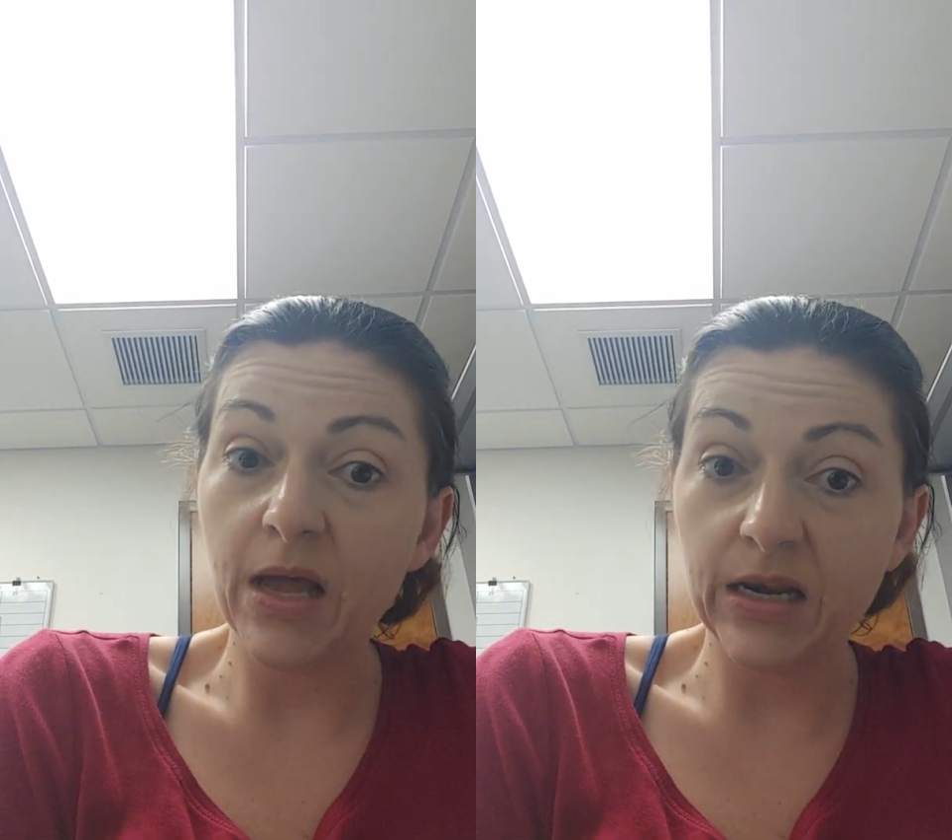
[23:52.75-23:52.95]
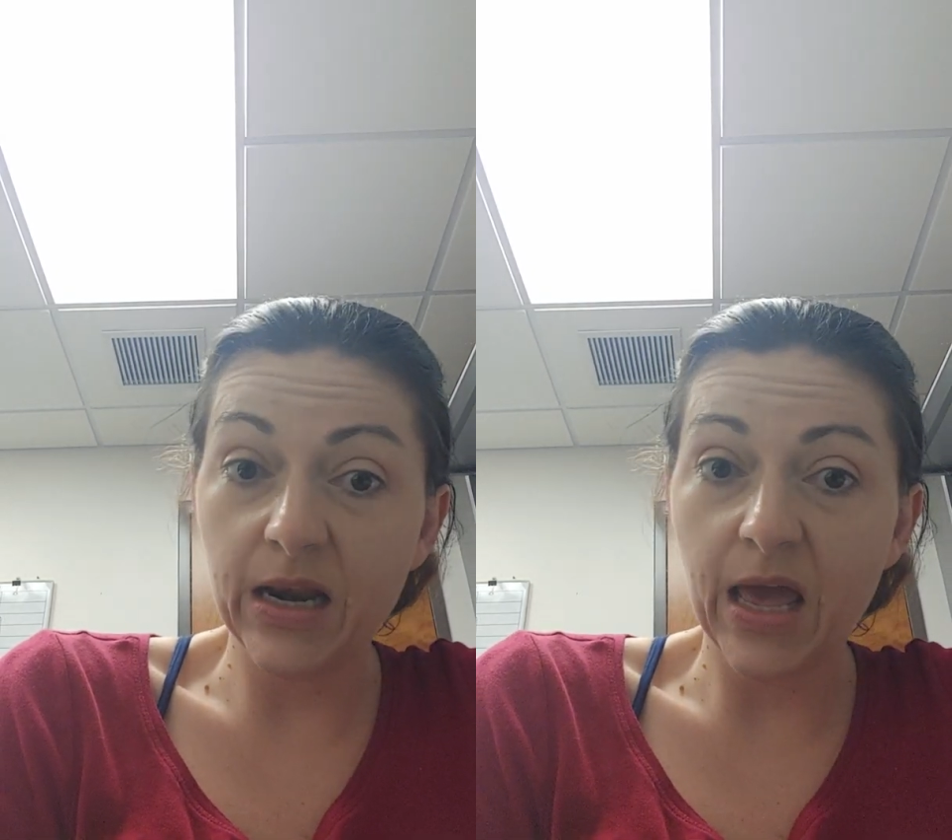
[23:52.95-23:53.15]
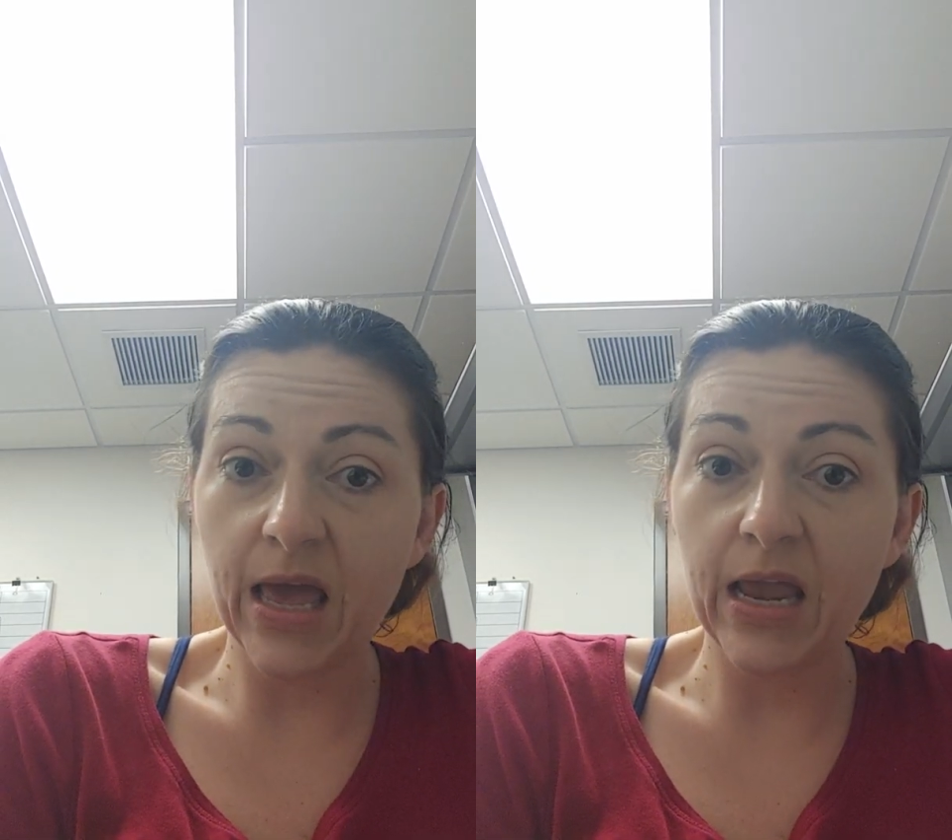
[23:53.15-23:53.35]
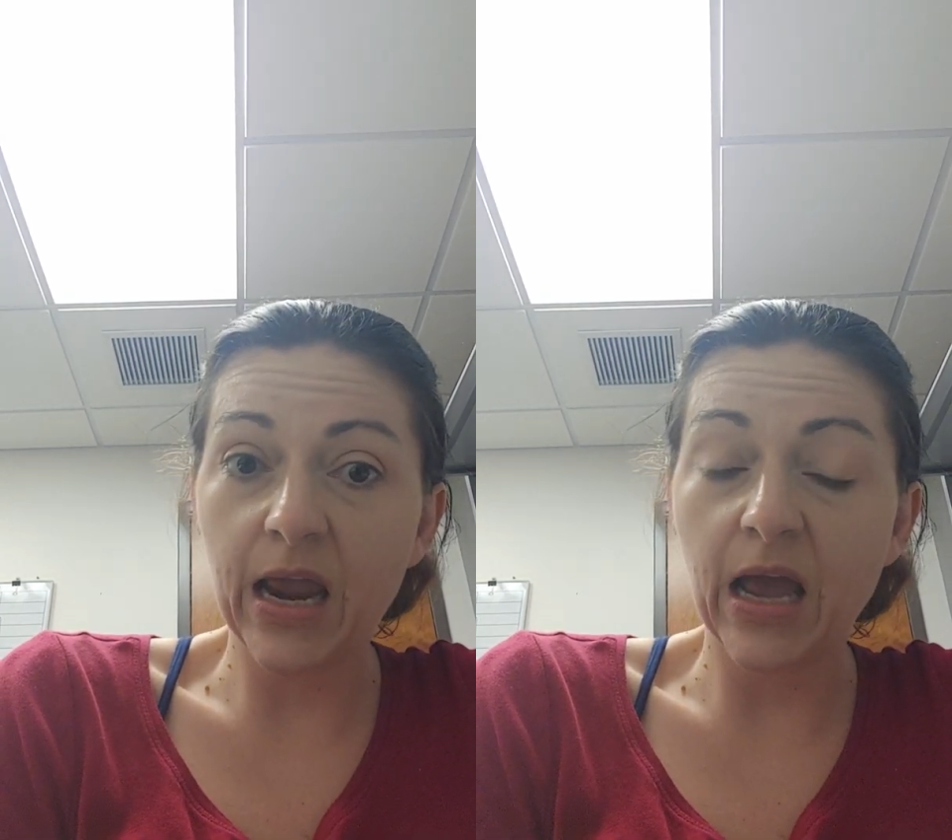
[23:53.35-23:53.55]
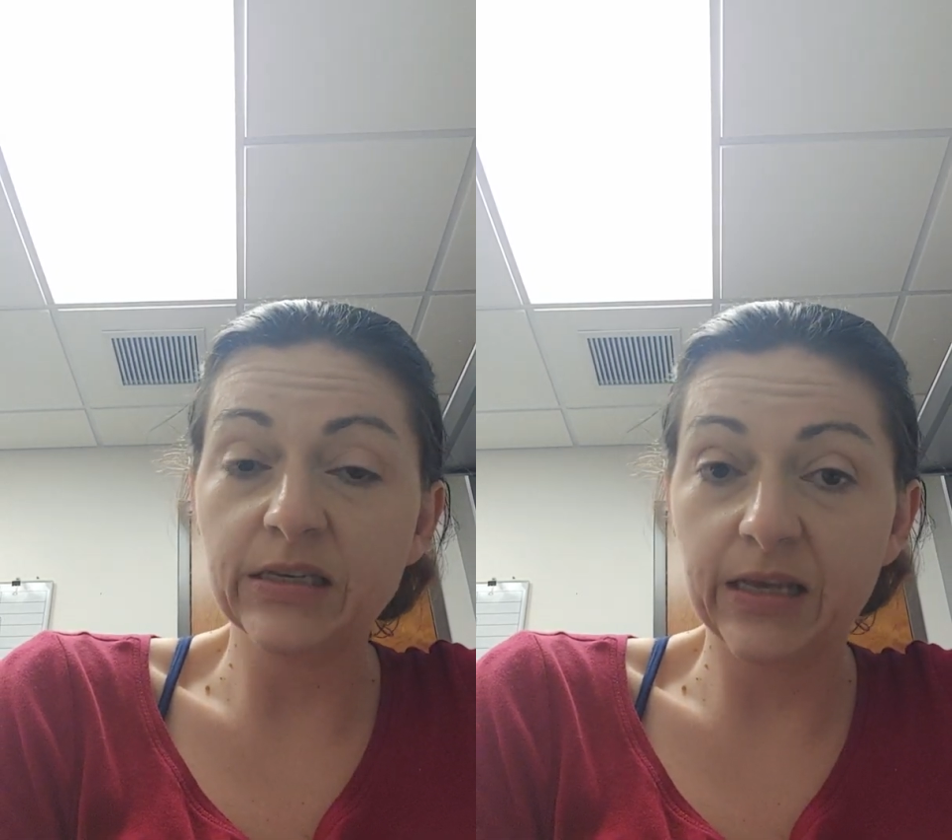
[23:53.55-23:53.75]

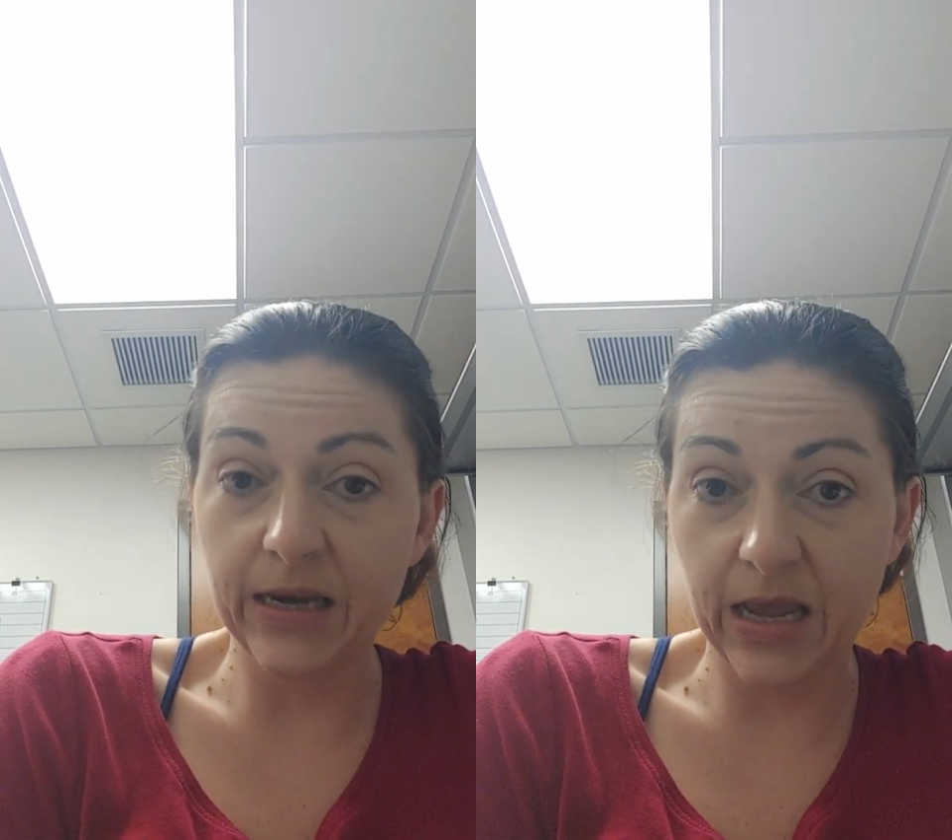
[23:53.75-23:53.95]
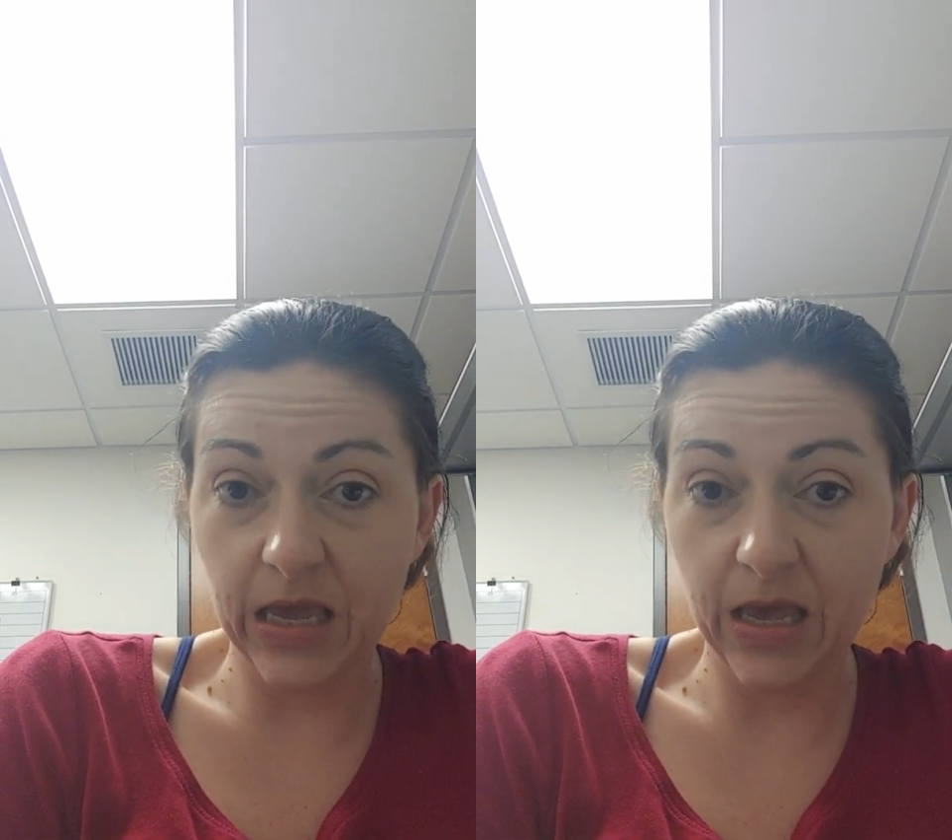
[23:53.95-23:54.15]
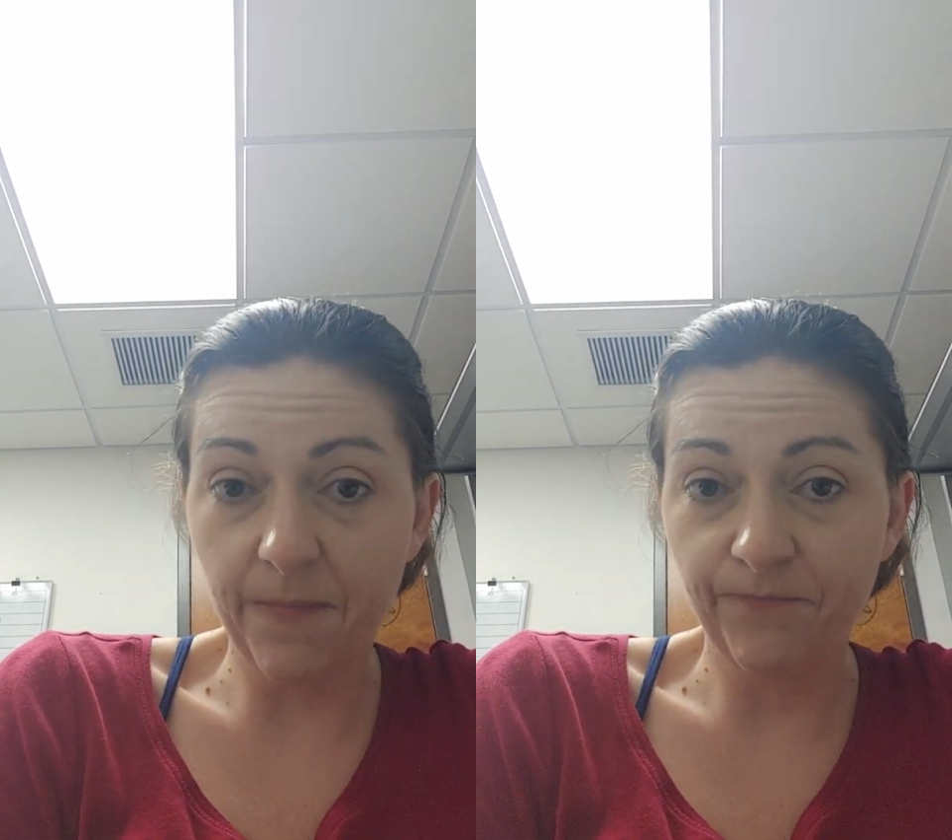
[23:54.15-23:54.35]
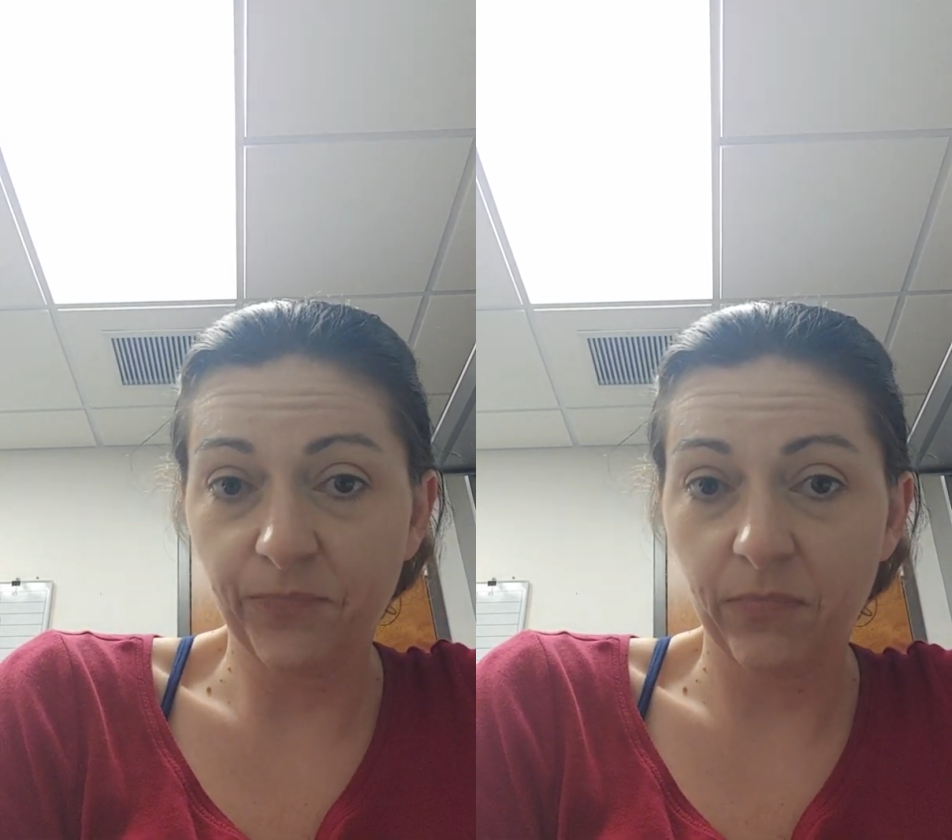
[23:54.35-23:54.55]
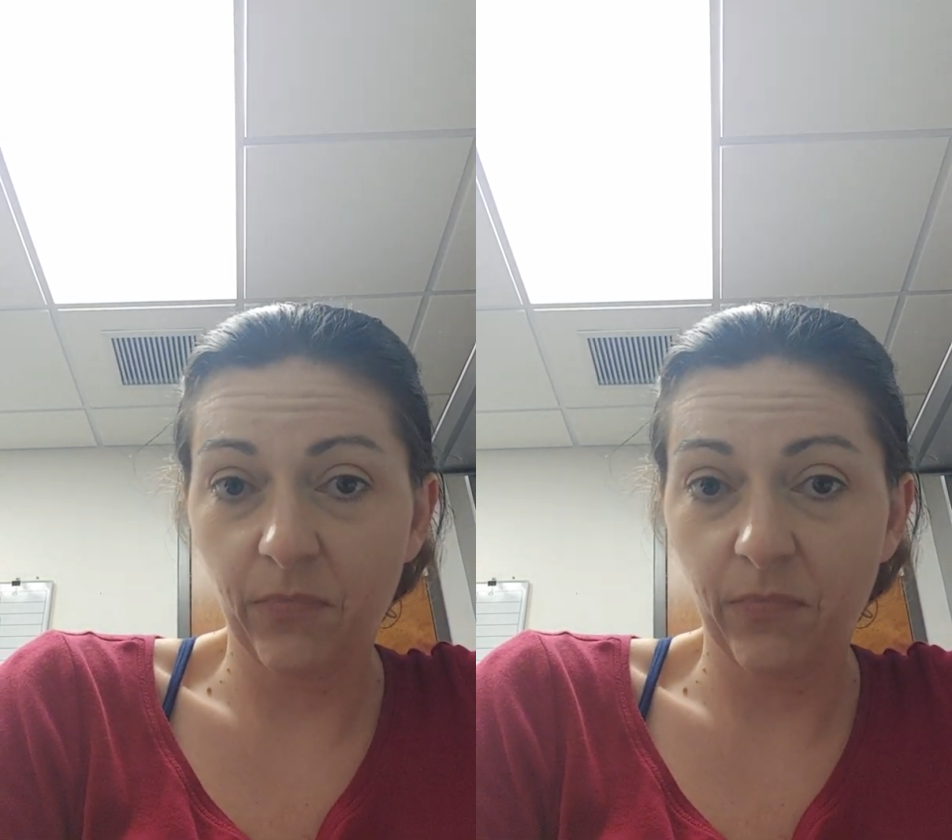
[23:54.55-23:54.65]
Monday at 10 a.m.